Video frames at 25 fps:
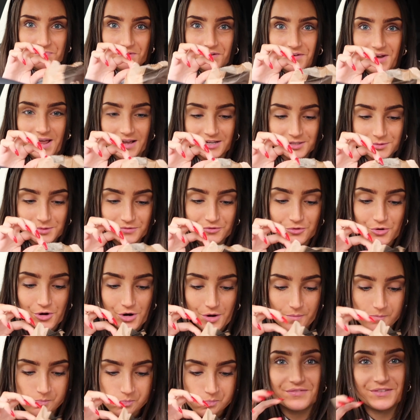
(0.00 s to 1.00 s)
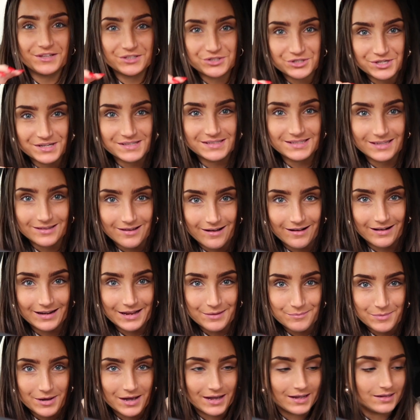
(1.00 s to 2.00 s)
next we've got. The cheesy
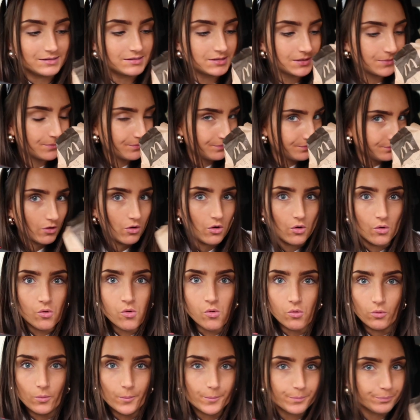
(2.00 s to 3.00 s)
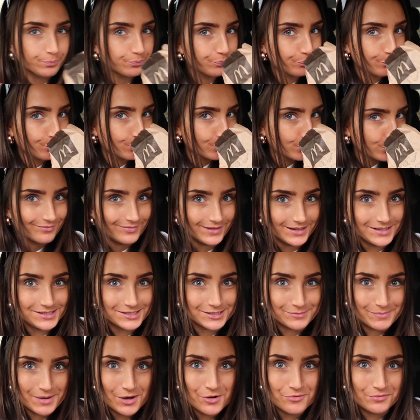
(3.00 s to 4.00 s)
garlic bites. Oh, they
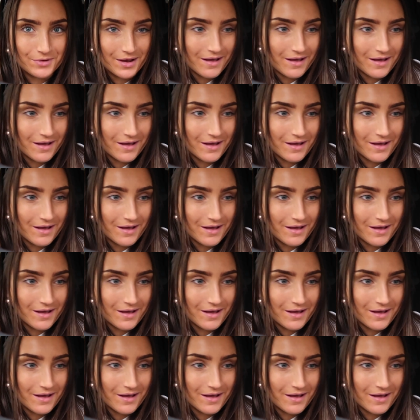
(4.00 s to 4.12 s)
smell